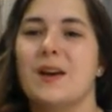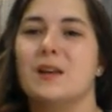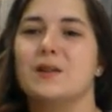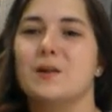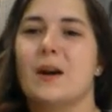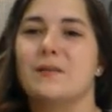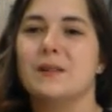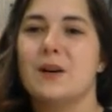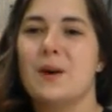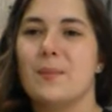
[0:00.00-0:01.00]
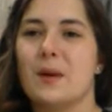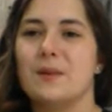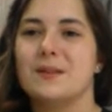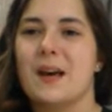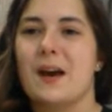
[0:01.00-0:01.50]
And so every time I
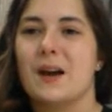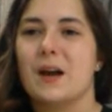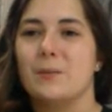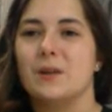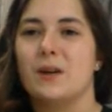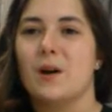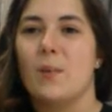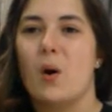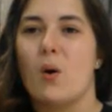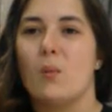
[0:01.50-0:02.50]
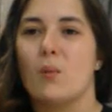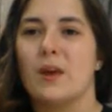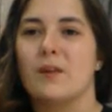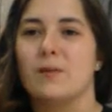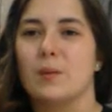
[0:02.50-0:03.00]
babysat, I would come home
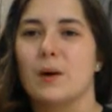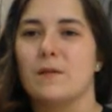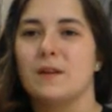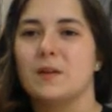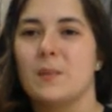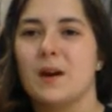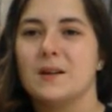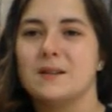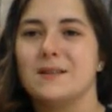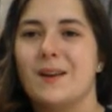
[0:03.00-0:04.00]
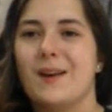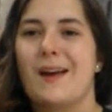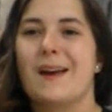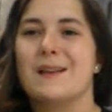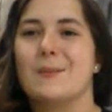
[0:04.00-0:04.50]
with about 50 bucks
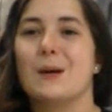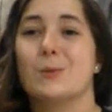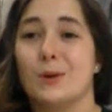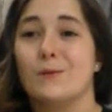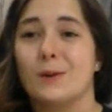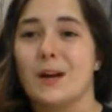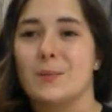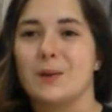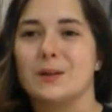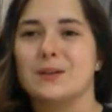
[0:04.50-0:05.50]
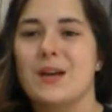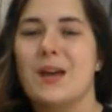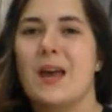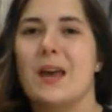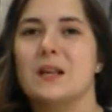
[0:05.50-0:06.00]
and then about 3 or 4 diapers.
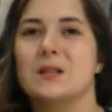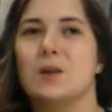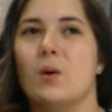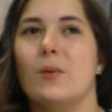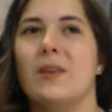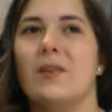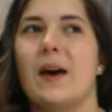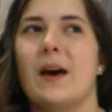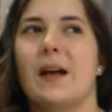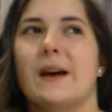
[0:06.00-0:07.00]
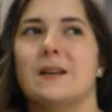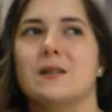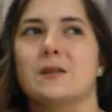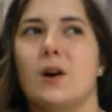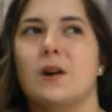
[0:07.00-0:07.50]
And so with that, I
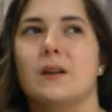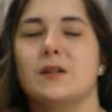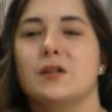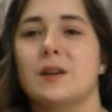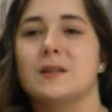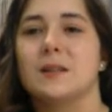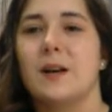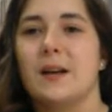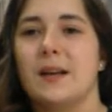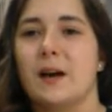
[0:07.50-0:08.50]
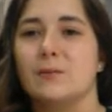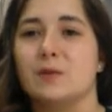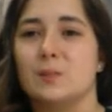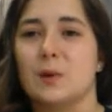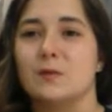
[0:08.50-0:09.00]
started just cutting out
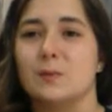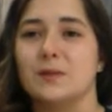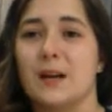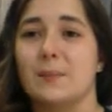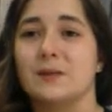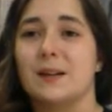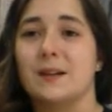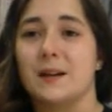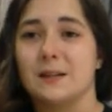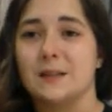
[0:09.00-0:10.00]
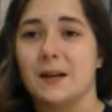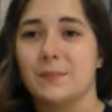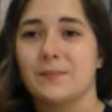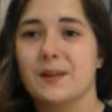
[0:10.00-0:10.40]
disposable diapers at nighttime.